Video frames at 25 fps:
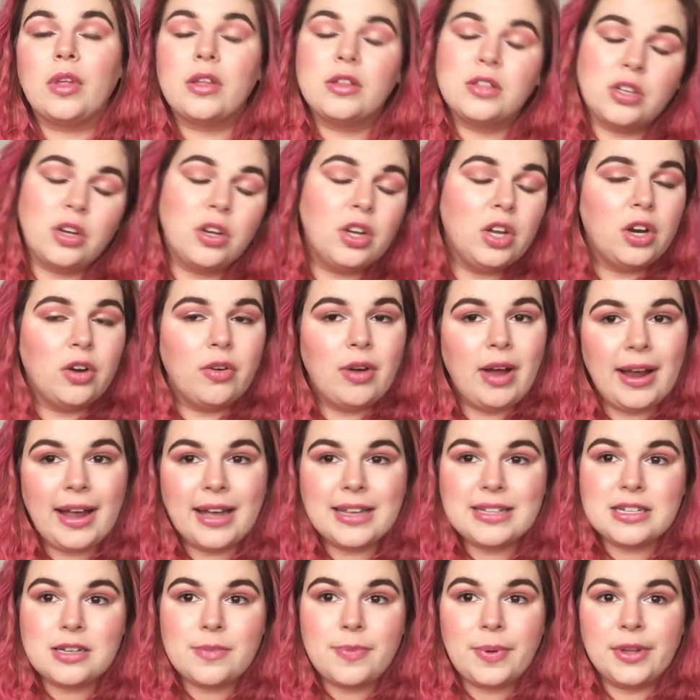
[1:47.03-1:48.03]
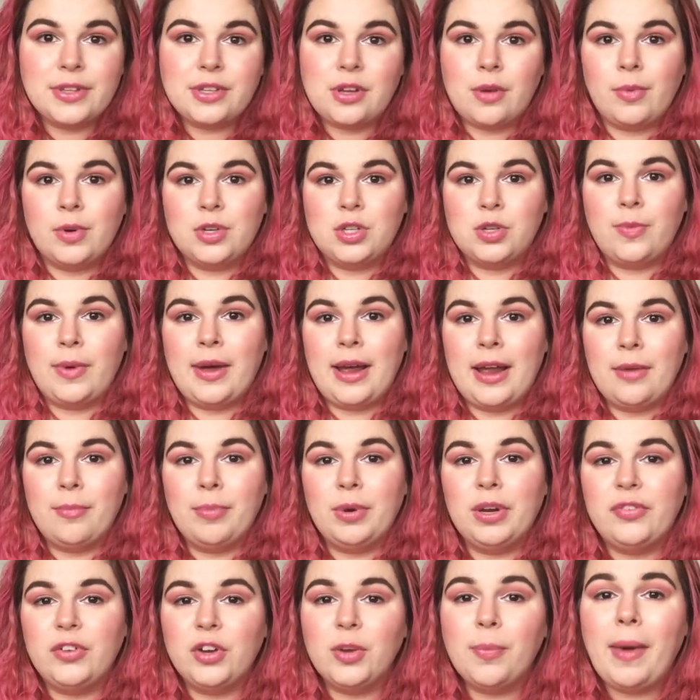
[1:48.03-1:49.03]
So, you know, I guess it depends on what you're buying.
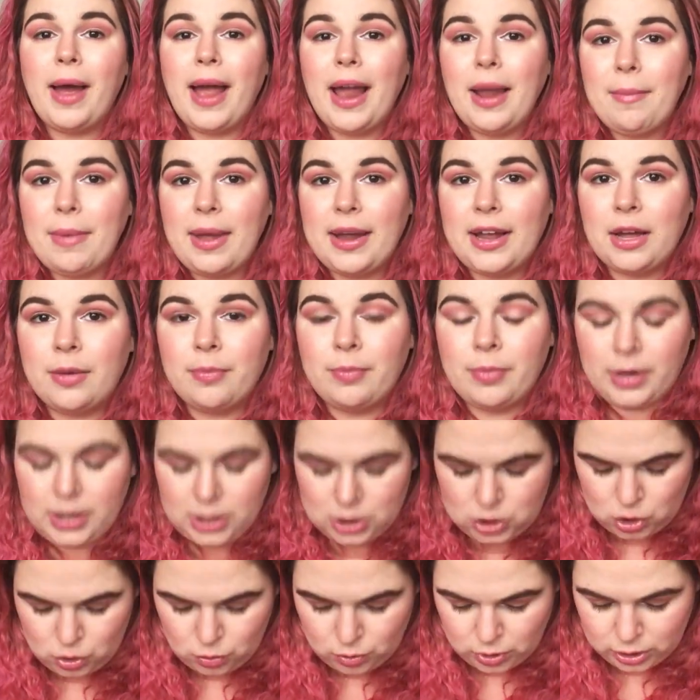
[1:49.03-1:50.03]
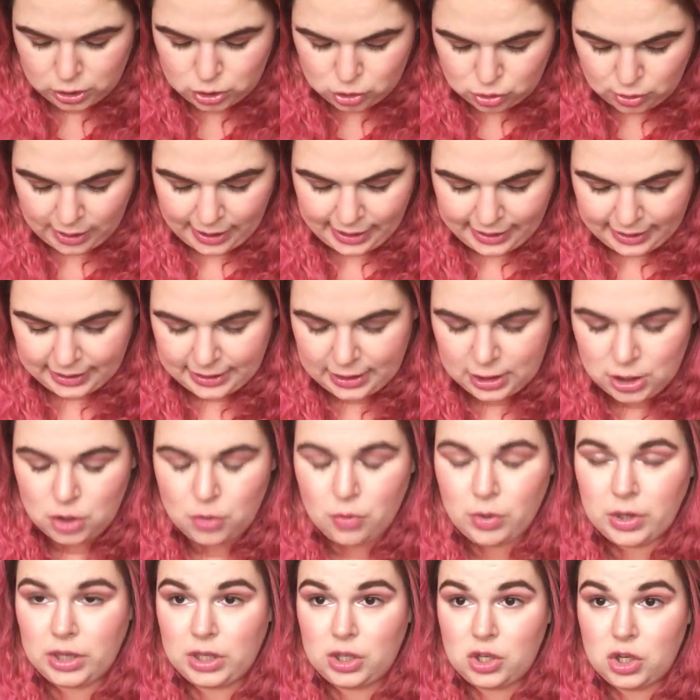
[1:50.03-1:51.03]
But if you're buying makeup because you want to try it and
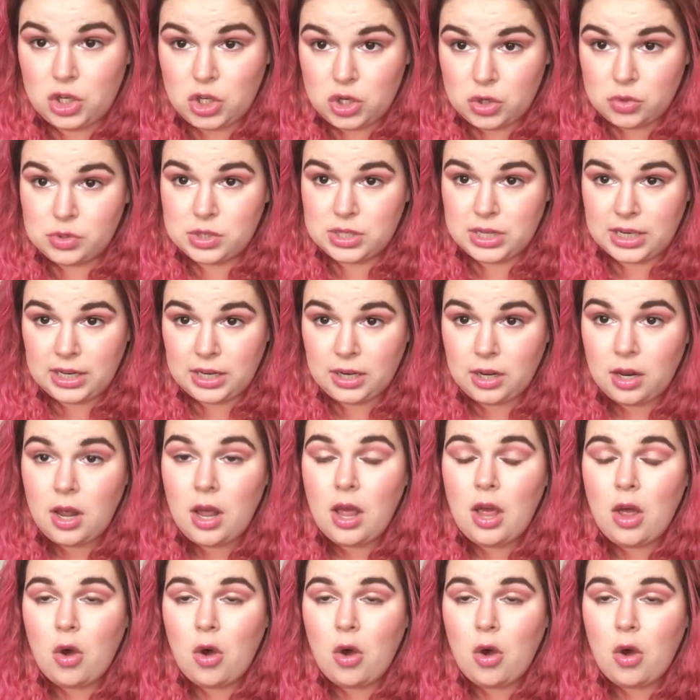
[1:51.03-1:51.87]
you want to use it,